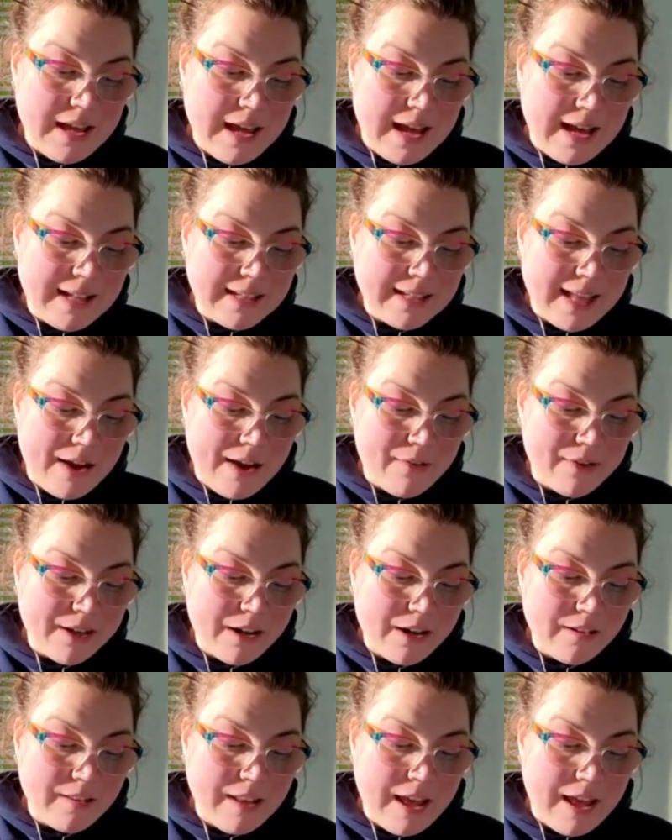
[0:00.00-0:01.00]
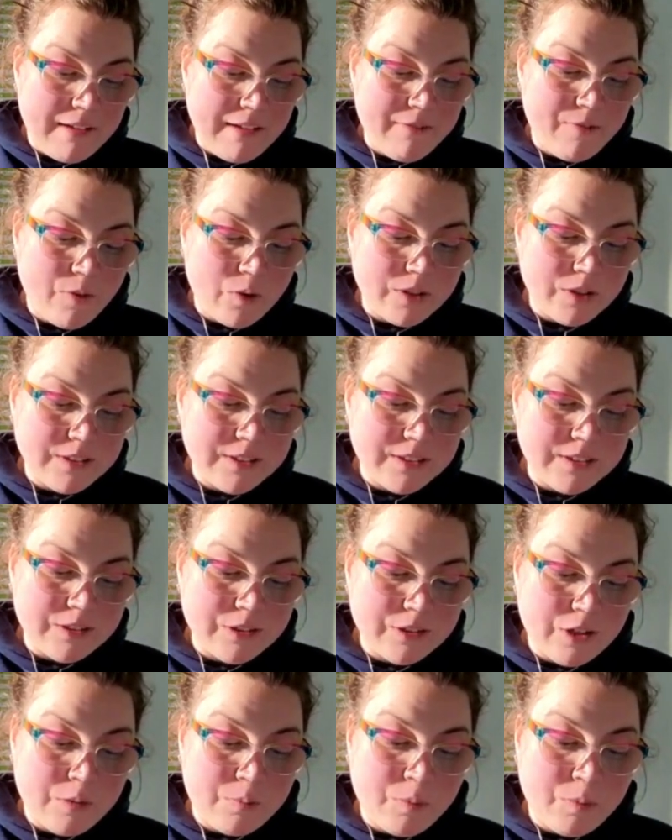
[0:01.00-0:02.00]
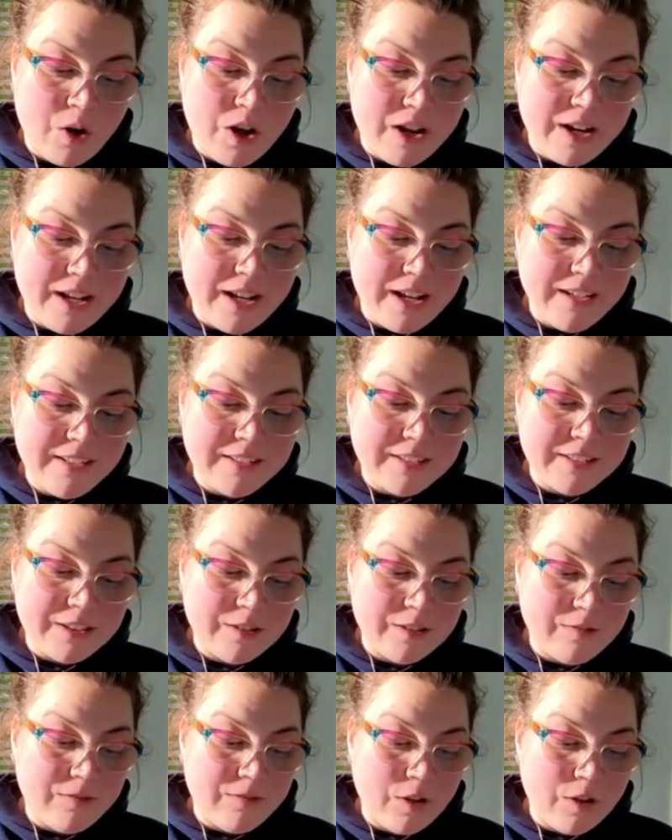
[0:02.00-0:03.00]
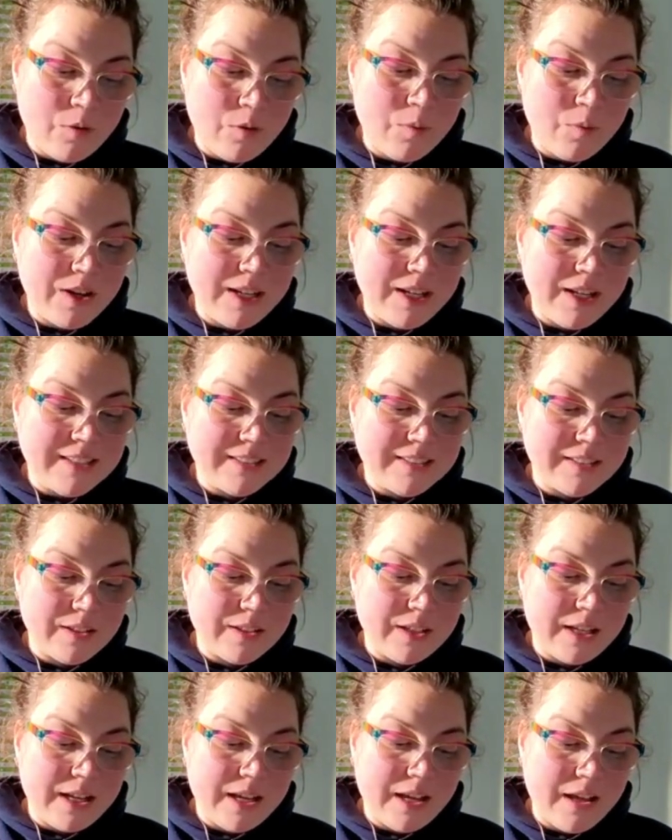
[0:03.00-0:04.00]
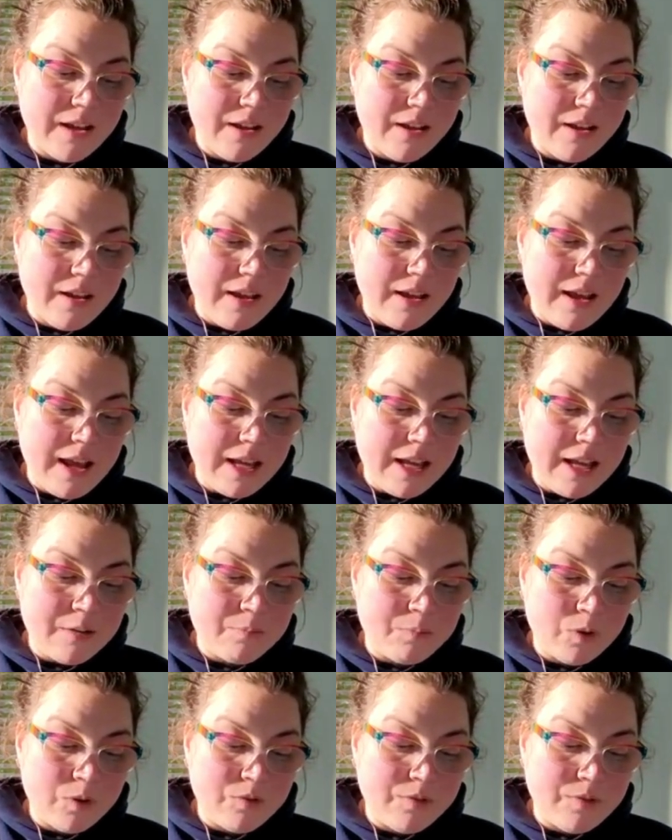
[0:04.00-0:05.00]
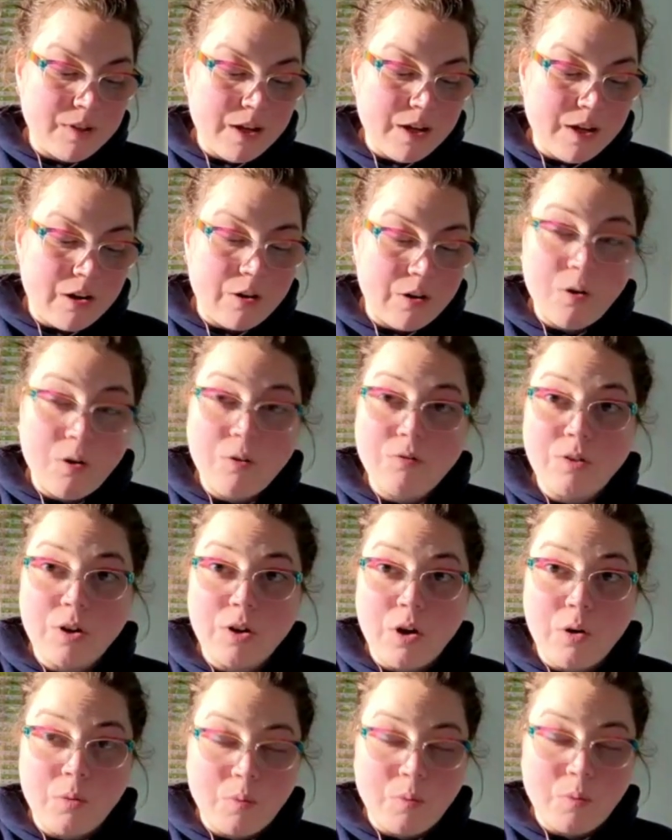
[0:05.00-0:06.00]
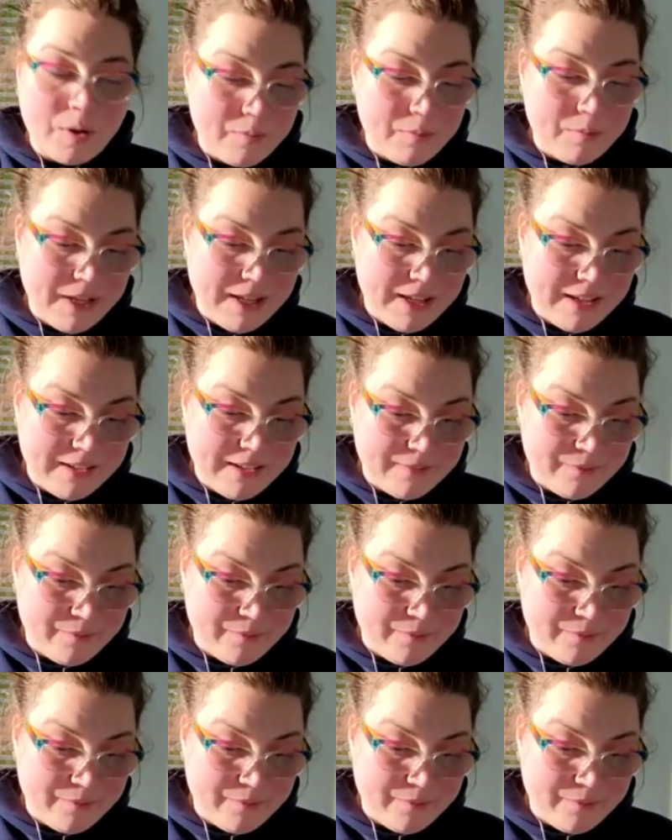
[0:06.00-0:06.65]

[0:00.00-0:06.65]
allowing our life force, our prana, to flow more easily and improving our overall well-being.